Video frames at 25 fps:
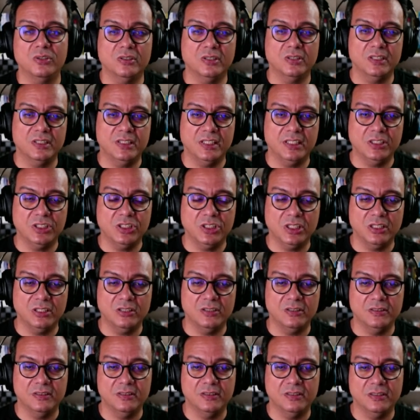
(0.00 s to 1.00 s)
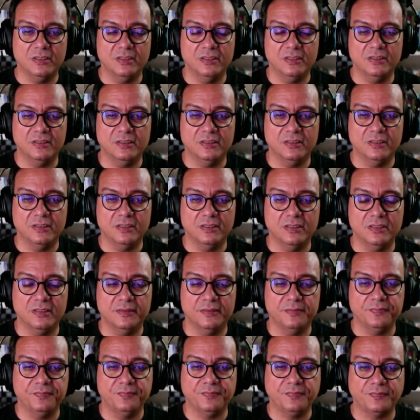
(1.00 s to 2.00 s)
attention on
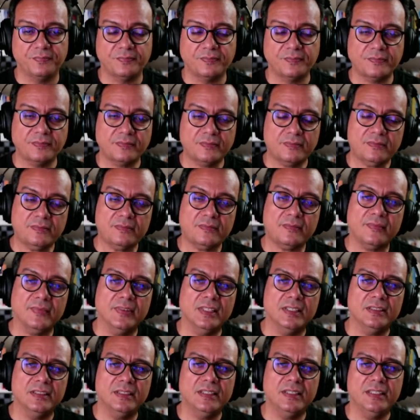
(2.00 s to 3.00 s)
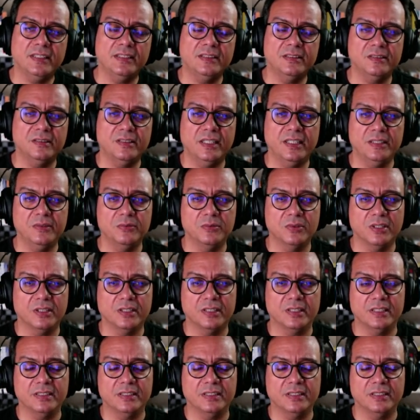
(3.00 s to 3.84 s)
the day-to-day work.